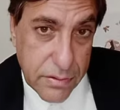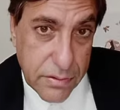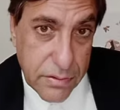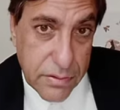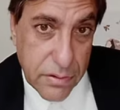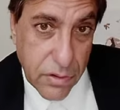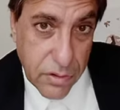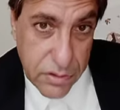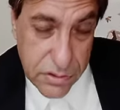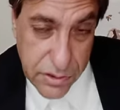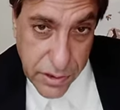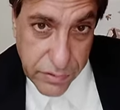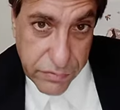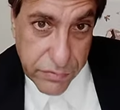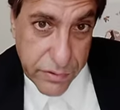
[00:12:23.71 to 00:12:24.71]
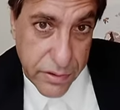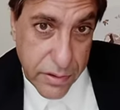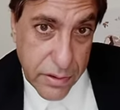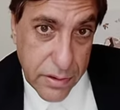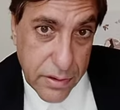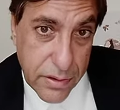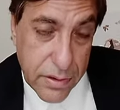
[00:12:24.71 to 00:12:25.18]
or Stephen,
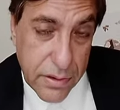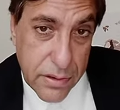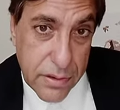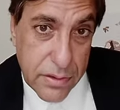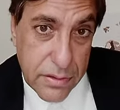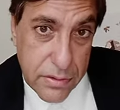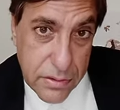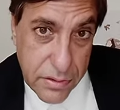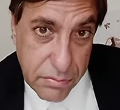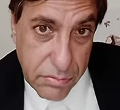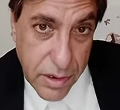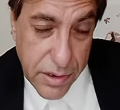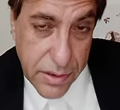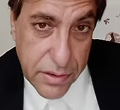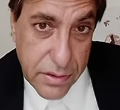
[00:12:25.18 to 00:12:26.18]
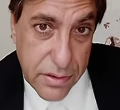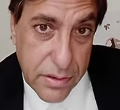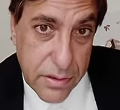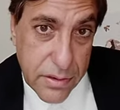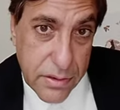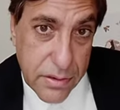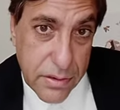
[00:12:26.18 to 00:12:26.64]
the martyr
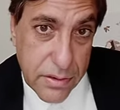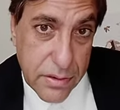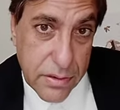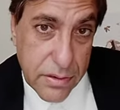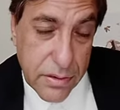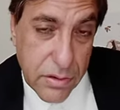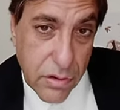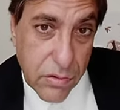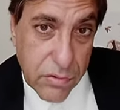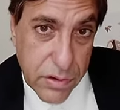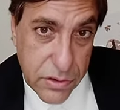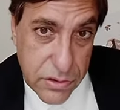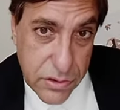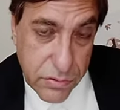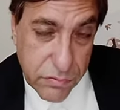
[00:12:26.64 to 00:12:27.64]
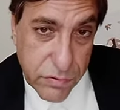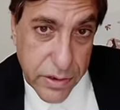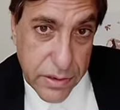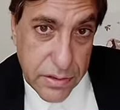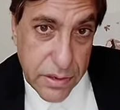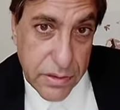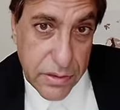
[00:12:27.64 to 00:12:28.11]
of Christian faith and
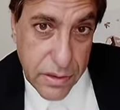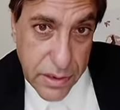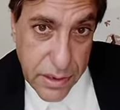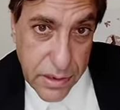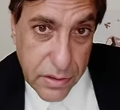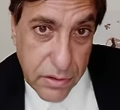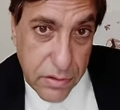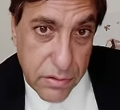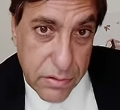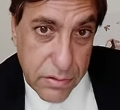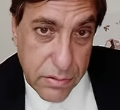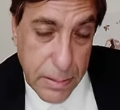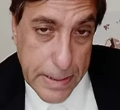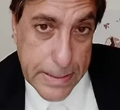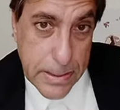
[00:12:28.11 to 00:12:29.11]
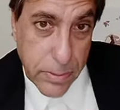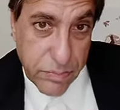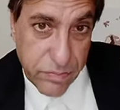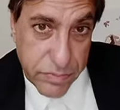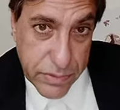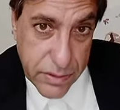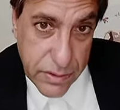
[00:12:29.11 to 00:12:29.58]
the hero.
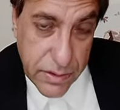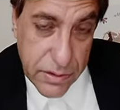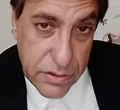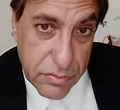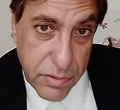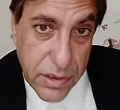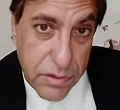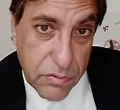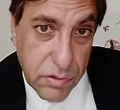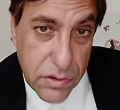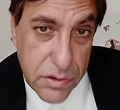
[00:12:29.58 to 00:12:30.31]
This man was